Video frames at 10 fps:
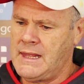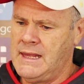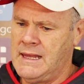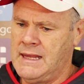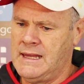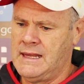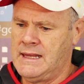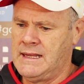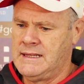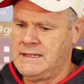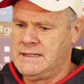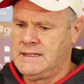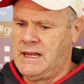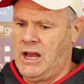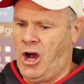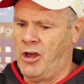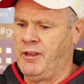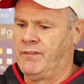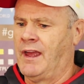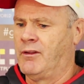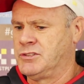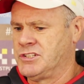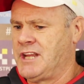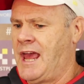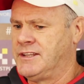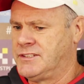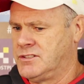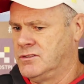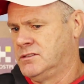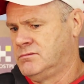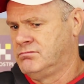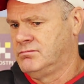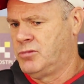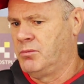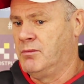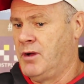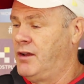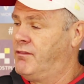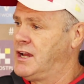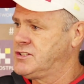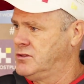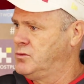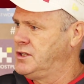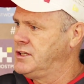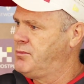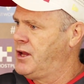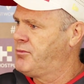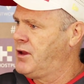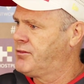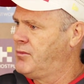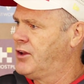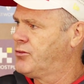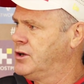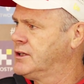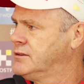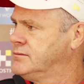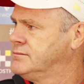I think that will just add to probably the motivation that we need to bounce back from last week.